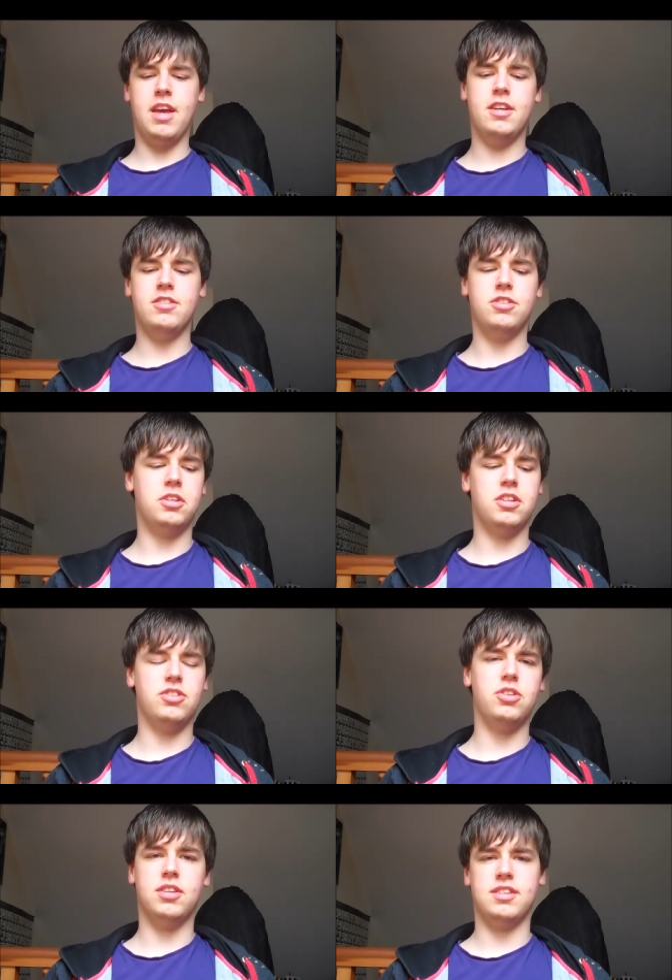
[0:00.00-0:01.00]

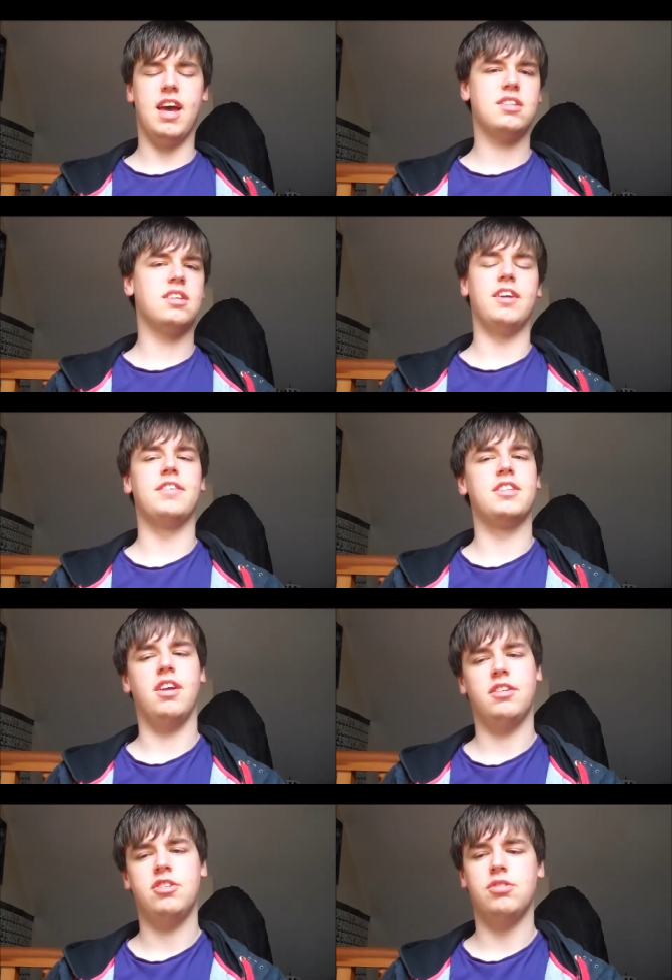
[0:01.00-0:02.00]
Azula's destiny if it's
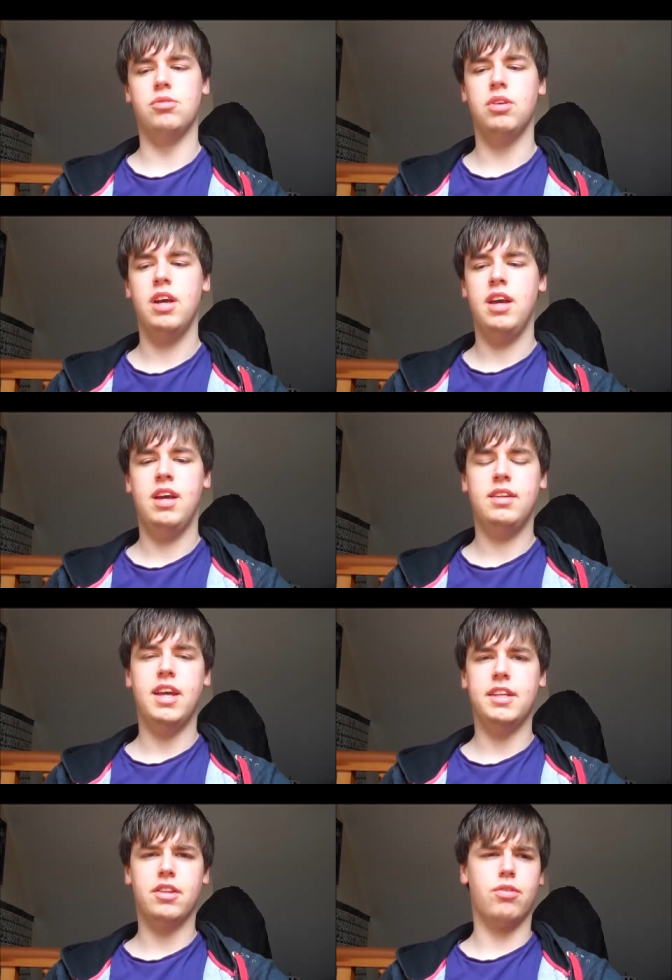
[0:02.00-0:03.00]
not to
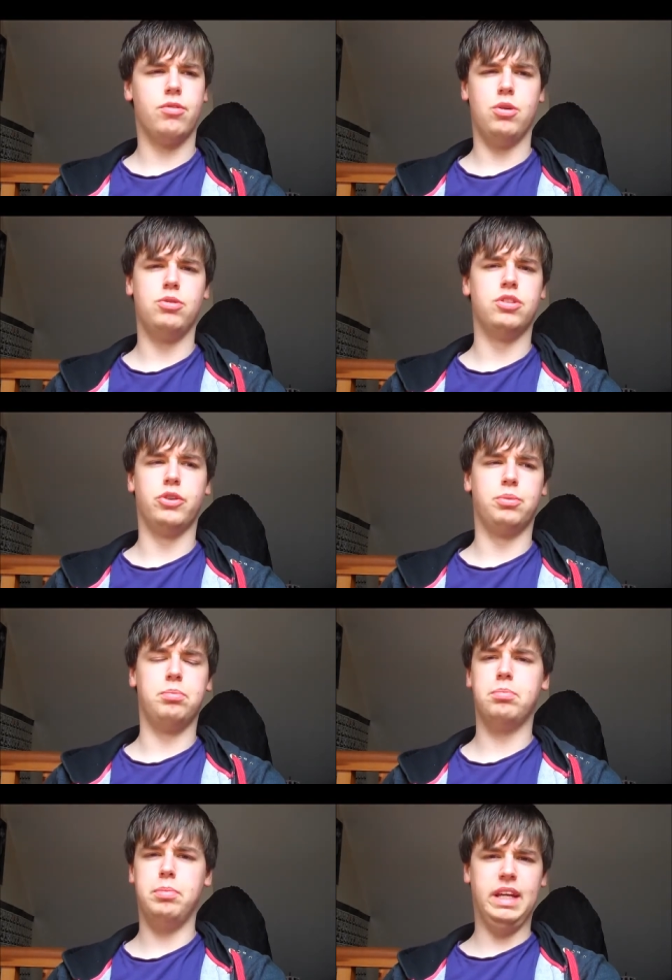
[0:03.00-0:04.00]
take the throne or
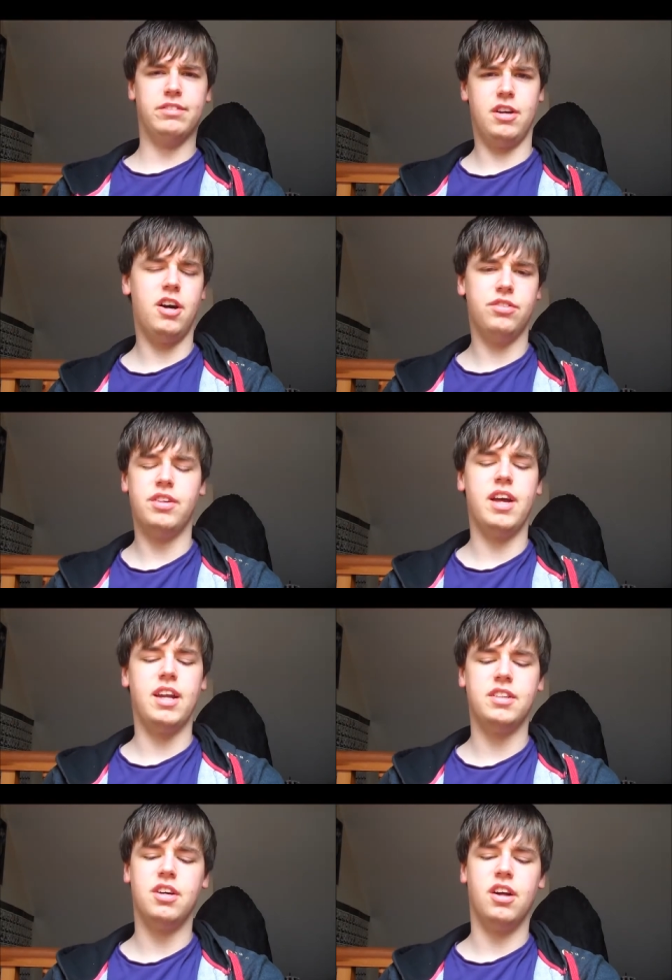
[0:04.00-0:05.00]
be involved in that
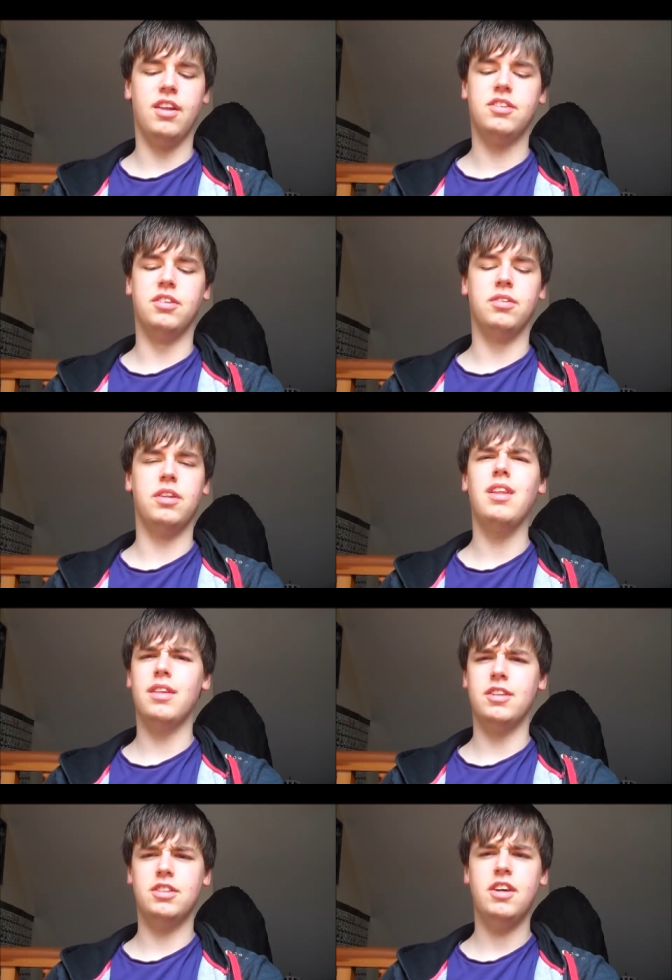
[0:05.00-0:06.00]
at all? So
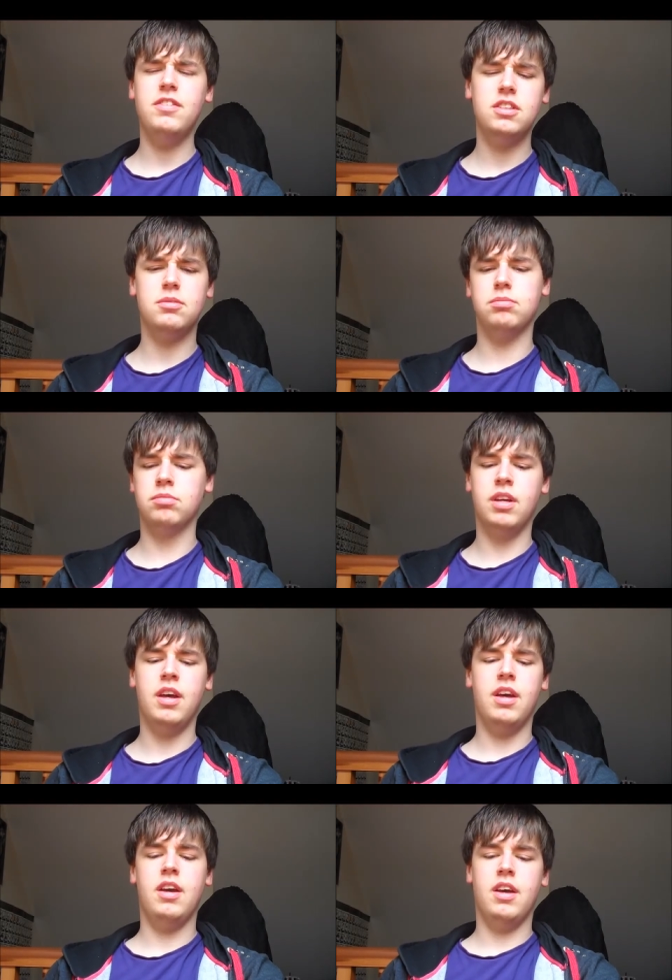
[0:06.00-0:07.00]
there's definitely some
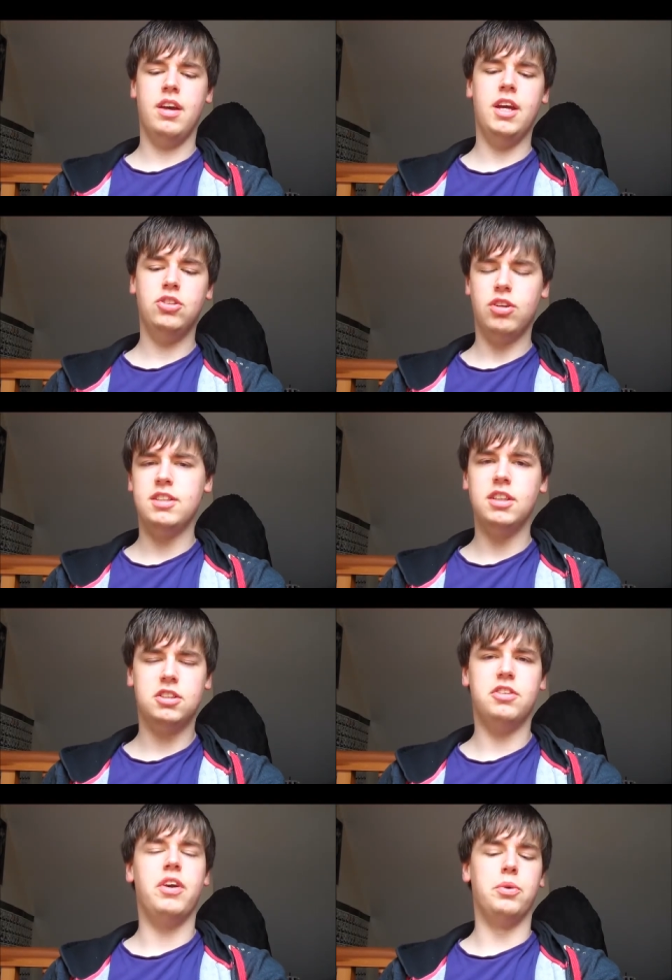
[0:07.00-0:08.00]
interesting
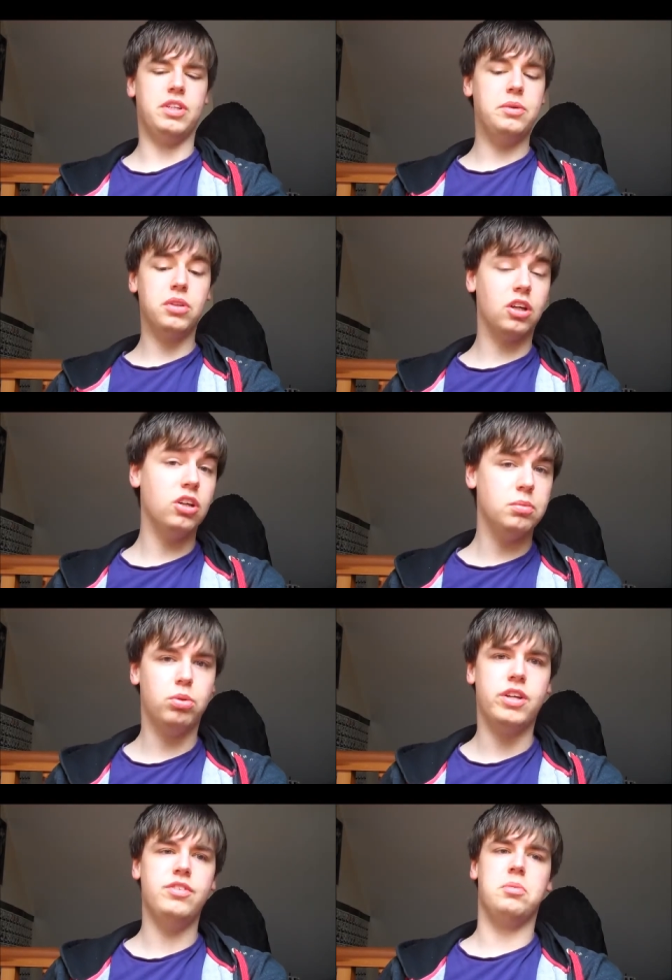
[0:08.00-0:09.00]
stuff here. It was, it was a good
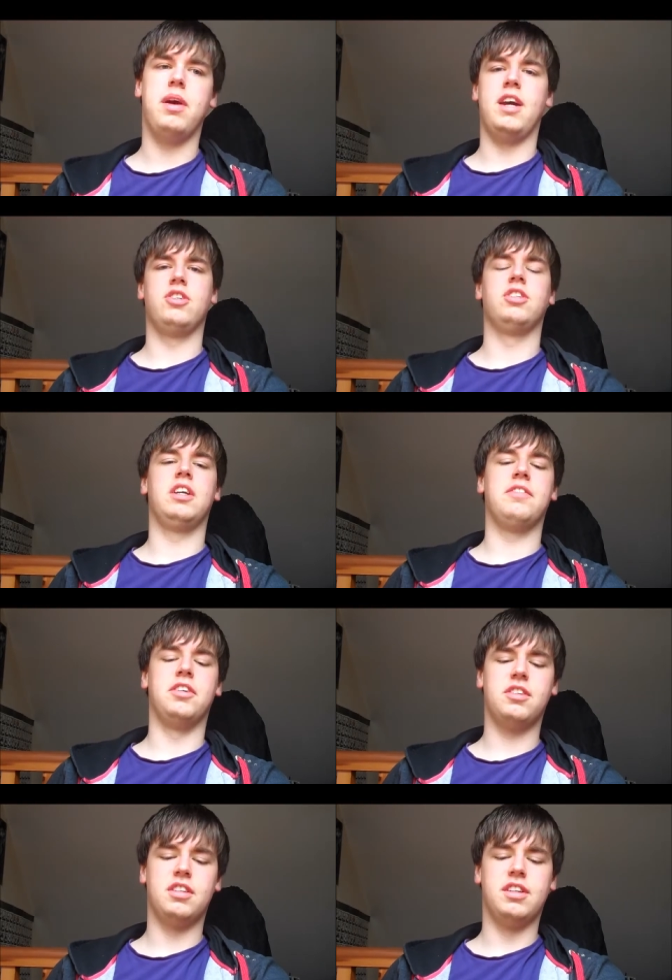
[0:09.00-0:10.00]
preview page to give
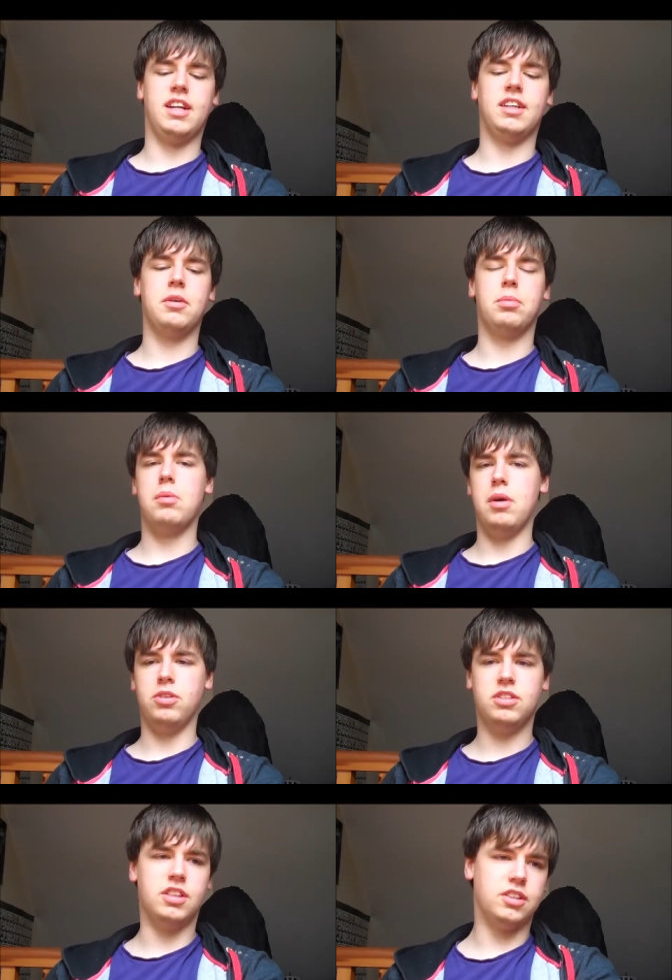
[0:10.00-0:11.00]
us, and that it, it
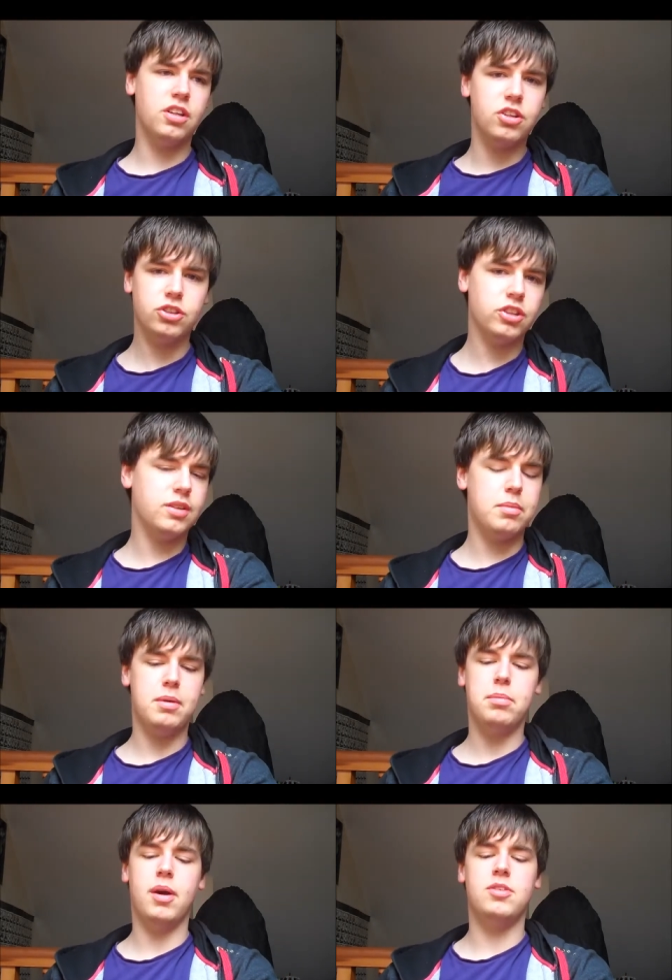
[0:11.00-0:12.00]
promotes discussion
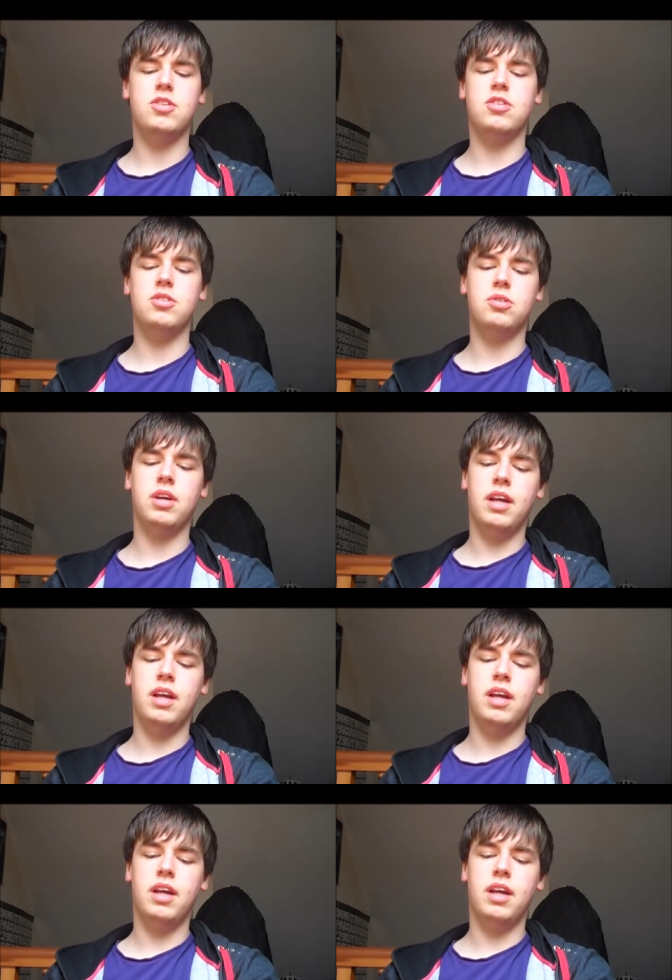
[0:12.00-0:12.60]
about part two